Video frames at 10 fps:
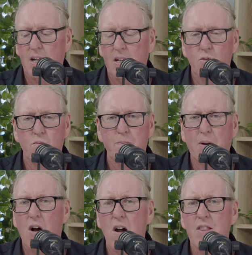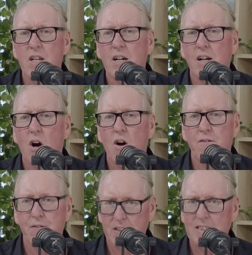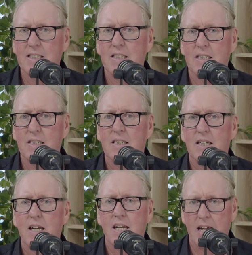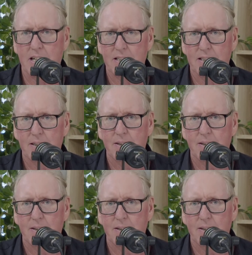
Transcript: And the reply that I often get